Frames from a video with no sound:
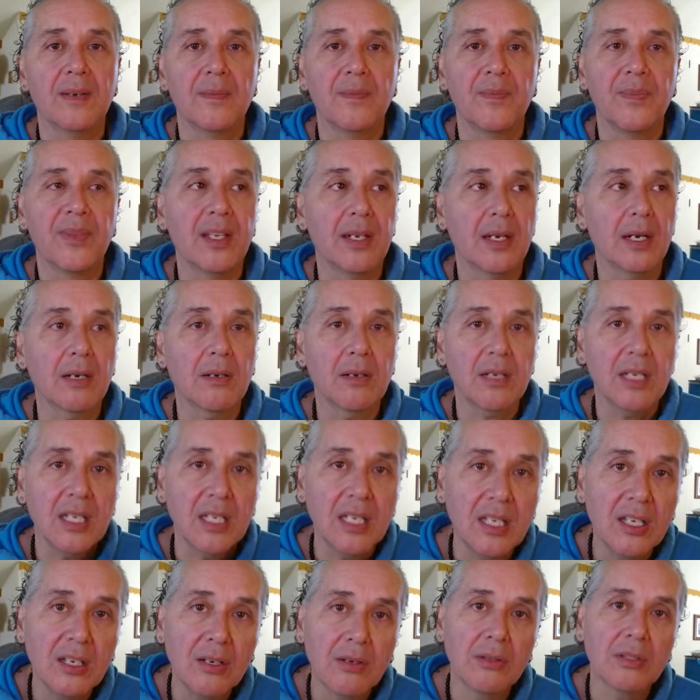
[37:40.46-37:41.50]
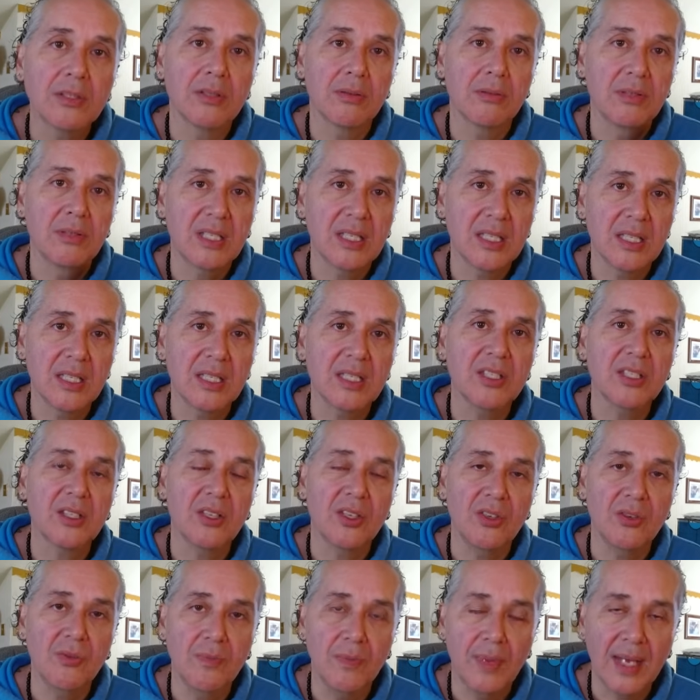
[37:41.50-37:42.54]
that are here to assist
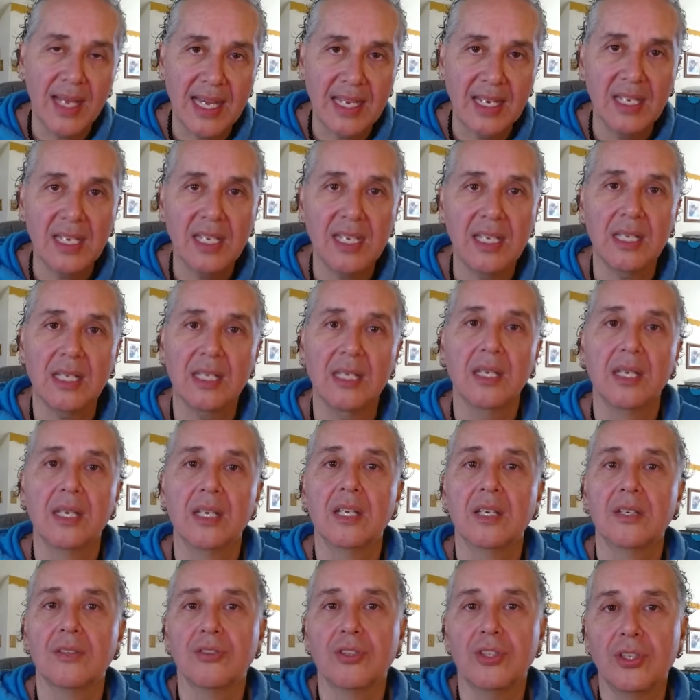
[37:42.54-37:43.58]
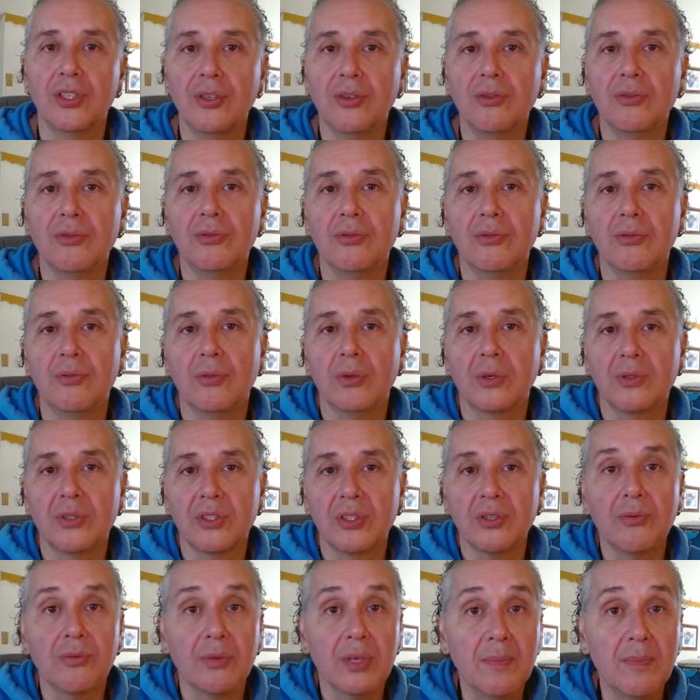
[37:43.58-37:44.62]
humanity to
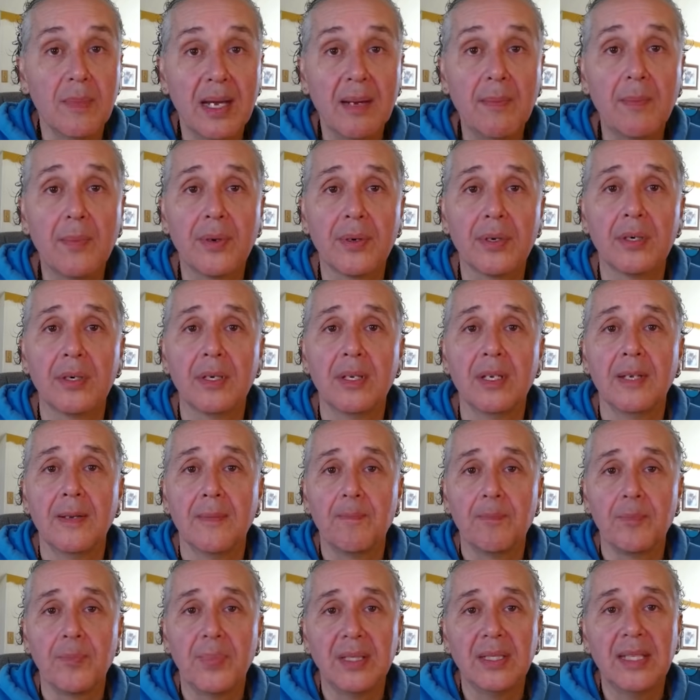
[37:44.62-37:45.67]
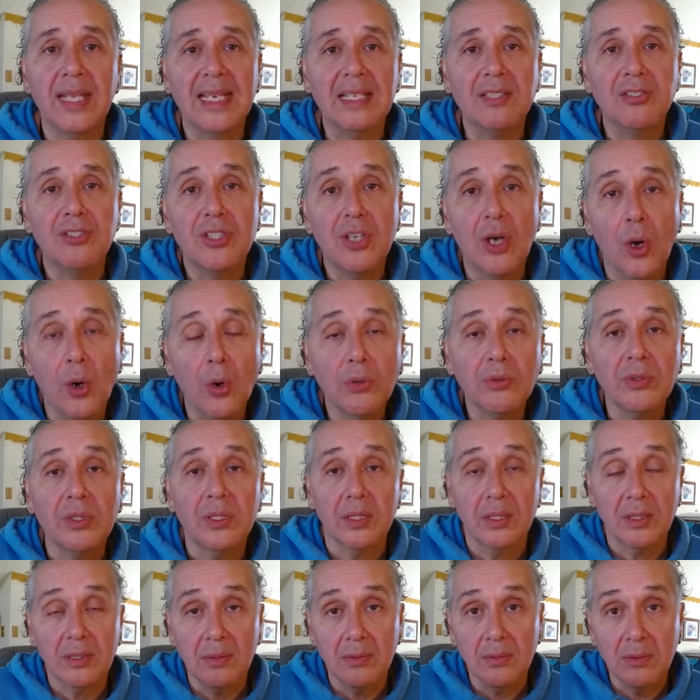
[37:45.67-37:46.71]
remember. But they don't
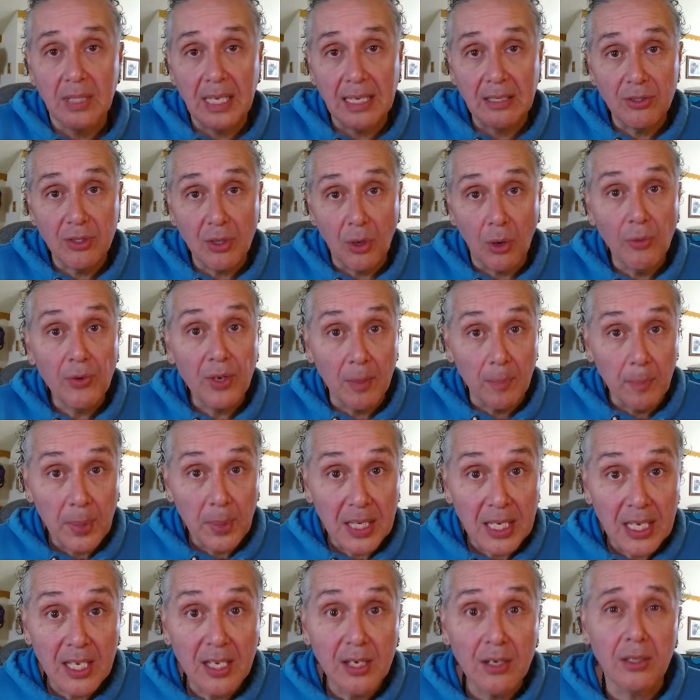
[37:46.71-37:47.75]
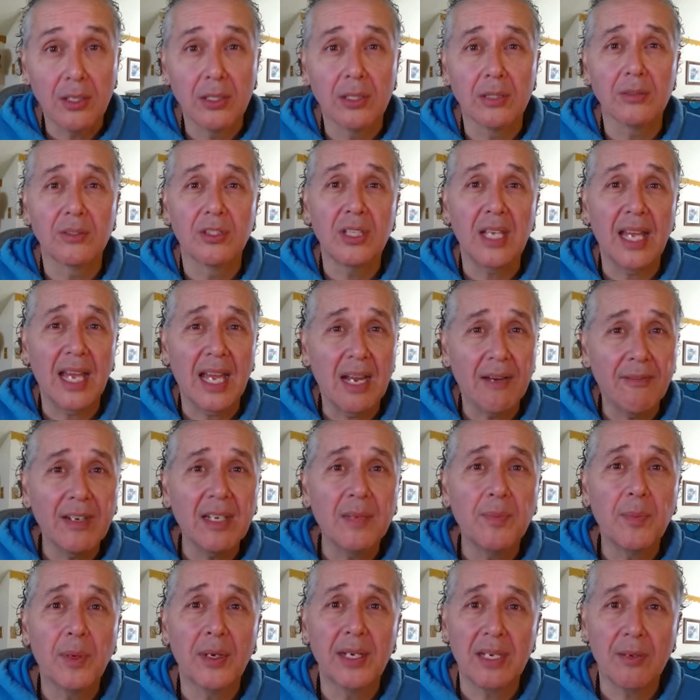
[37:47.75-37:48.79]
appear to
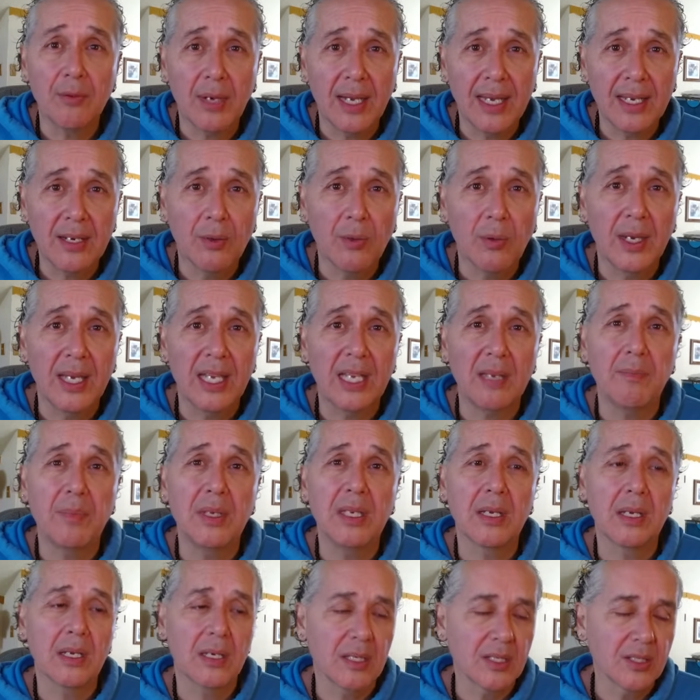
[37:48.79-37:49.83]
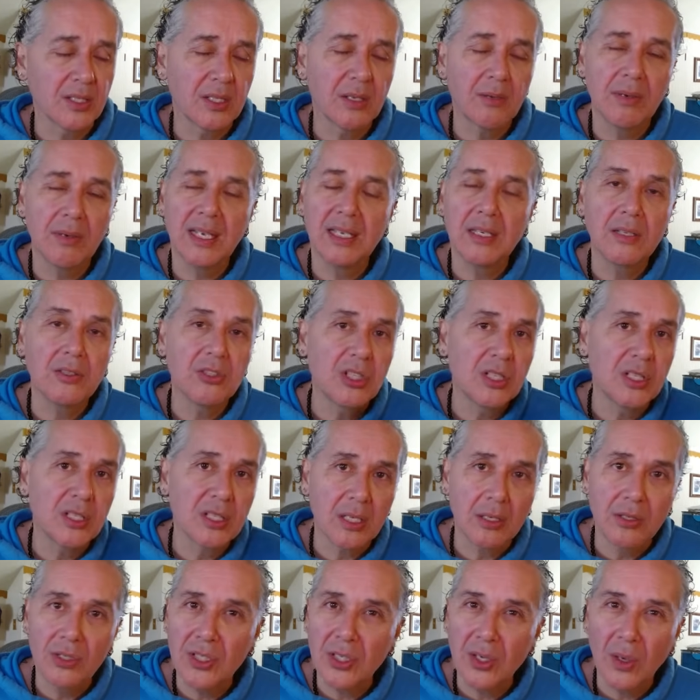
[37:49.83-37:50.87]
everybody right away, because their energies
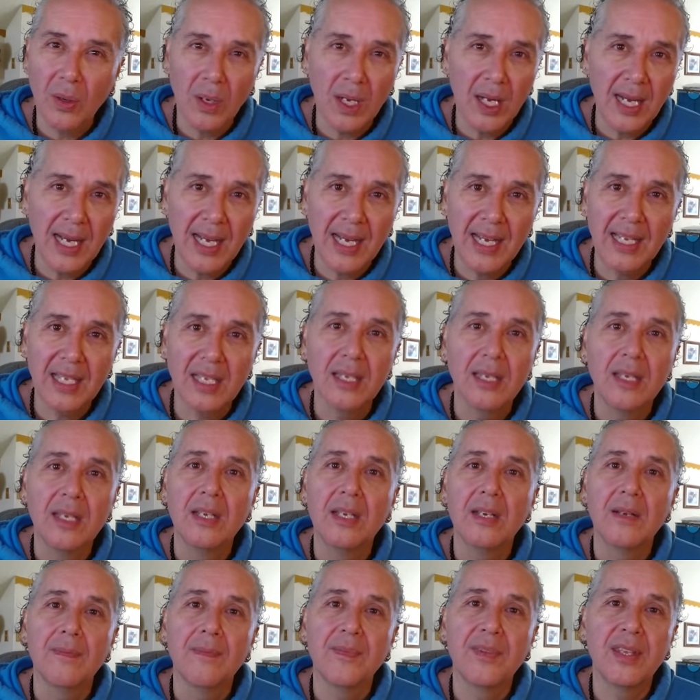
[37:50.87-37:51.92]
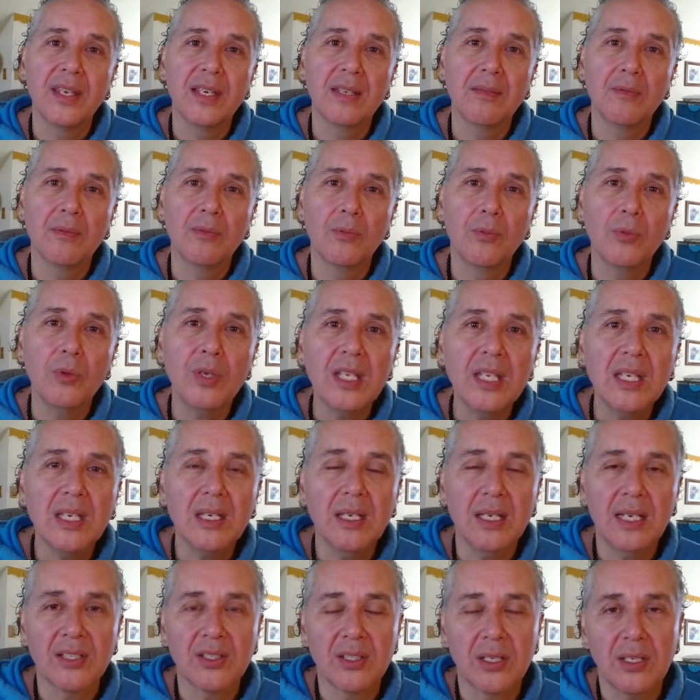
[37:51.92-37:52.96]
are so high that we
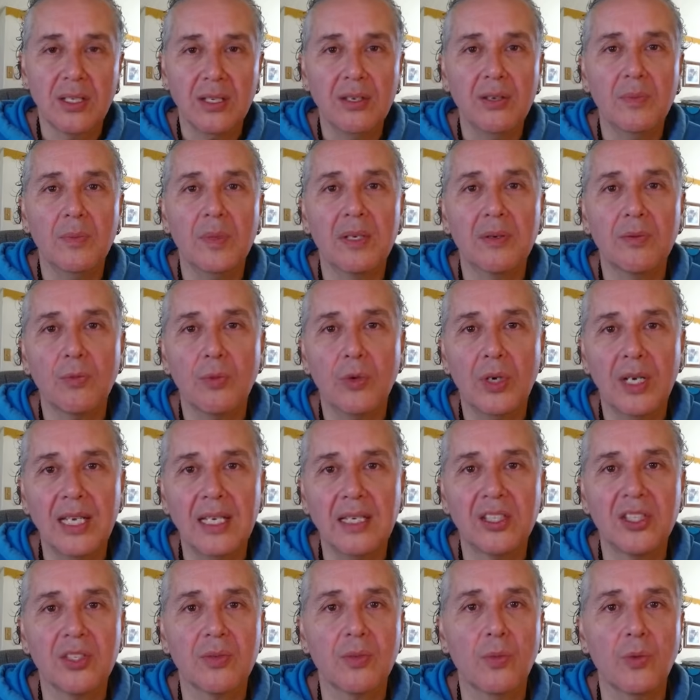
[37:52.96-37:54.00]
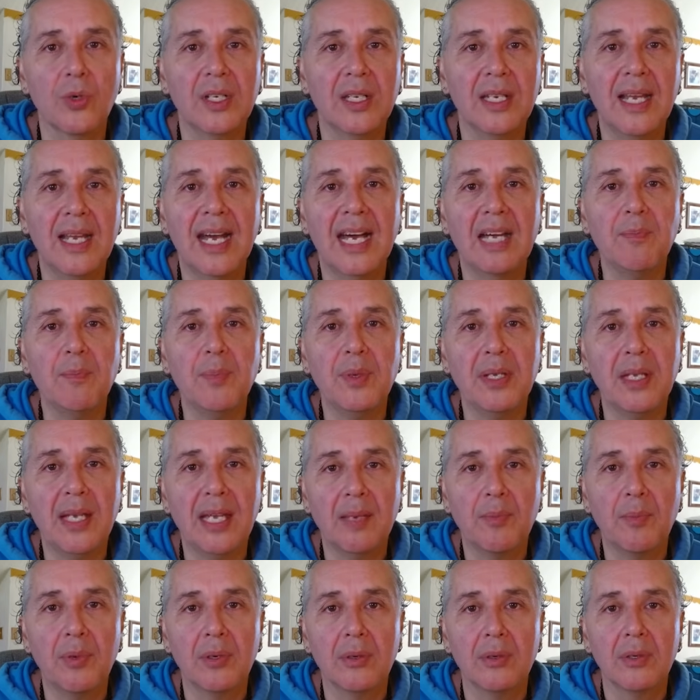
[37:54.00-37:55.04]
as a human race would not be
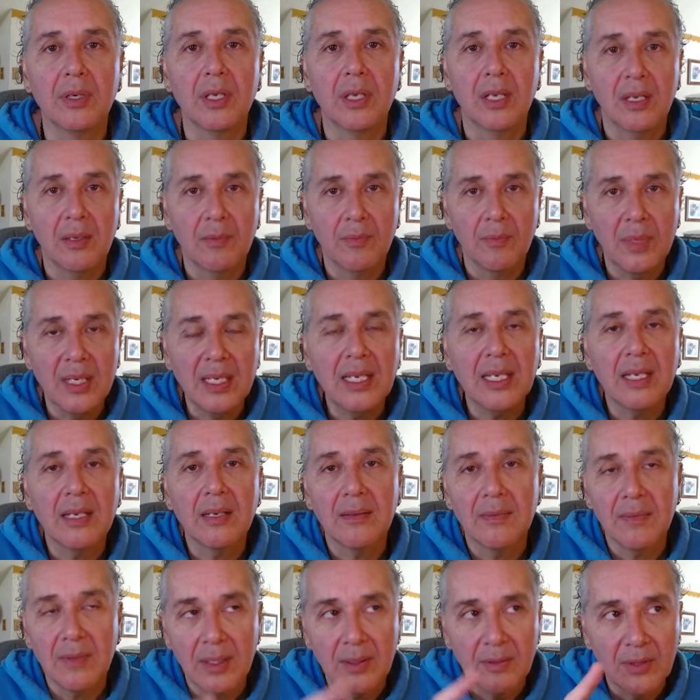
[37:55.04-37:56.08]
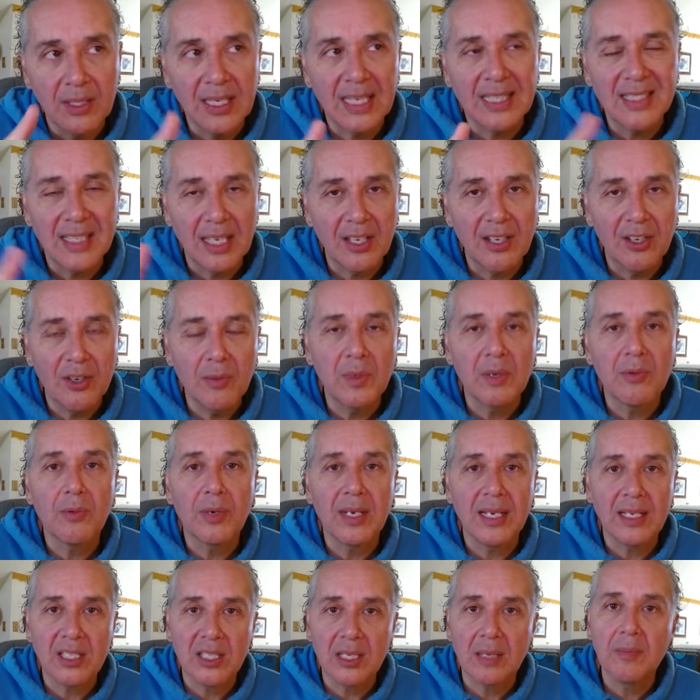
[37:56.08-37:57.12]
able, meaning when I say human
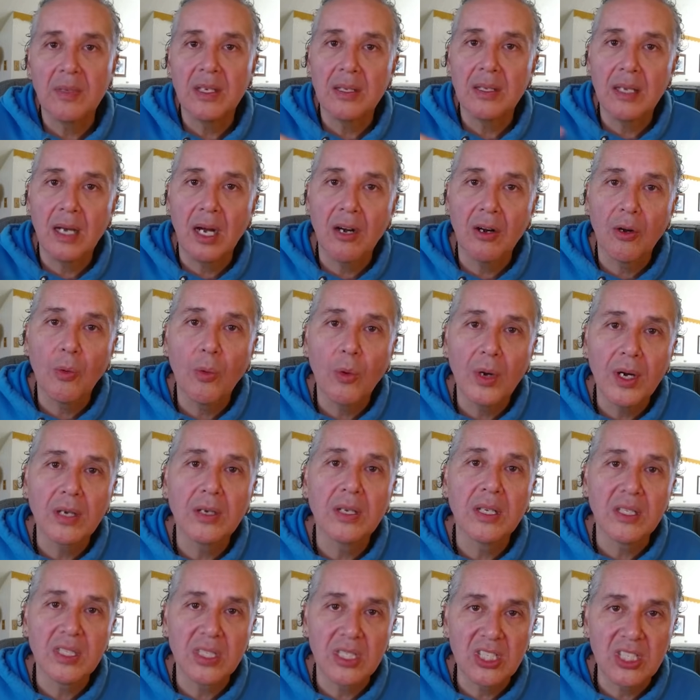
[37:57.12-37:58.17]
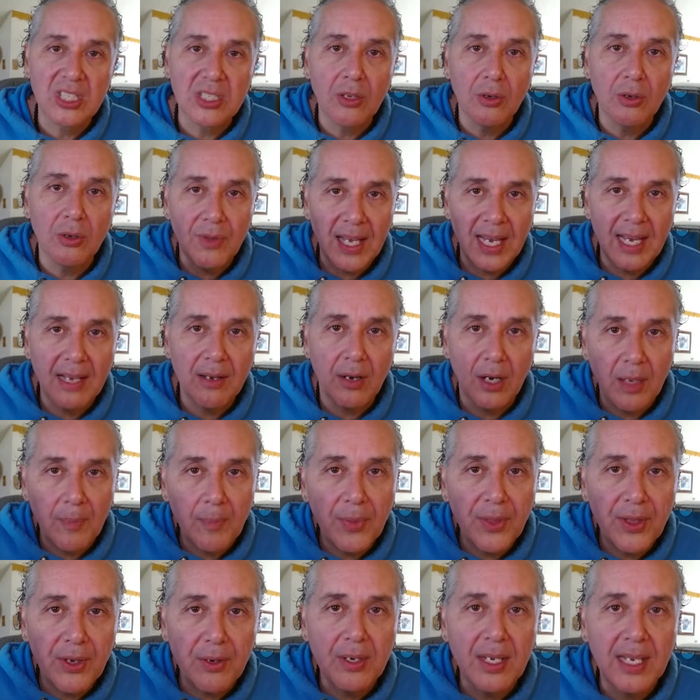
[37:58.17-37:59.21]
race, I mean our awareness is still not up
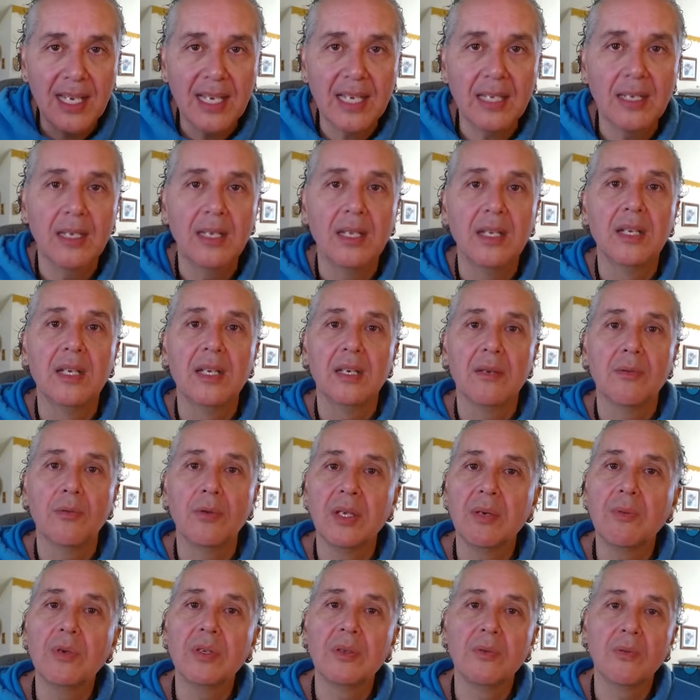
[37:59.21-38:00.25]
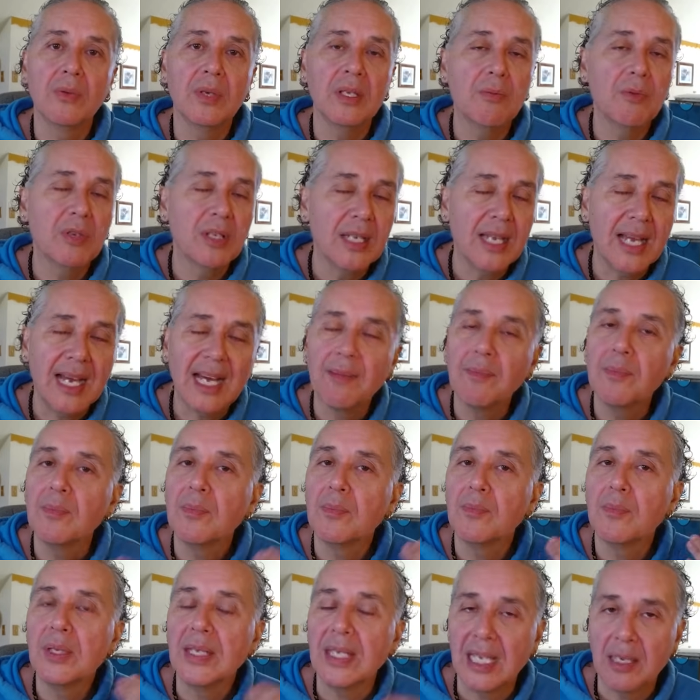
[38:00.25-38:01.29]
there yet. We would not
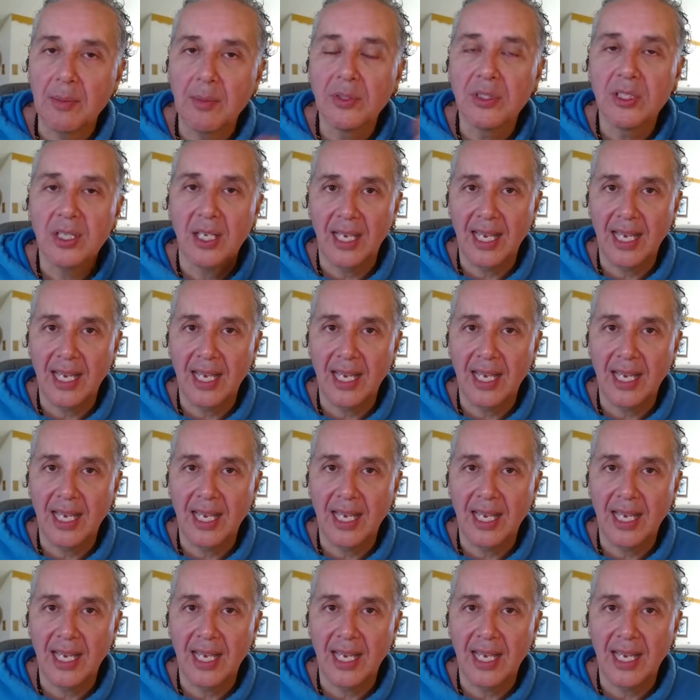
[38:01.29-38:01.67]
be able to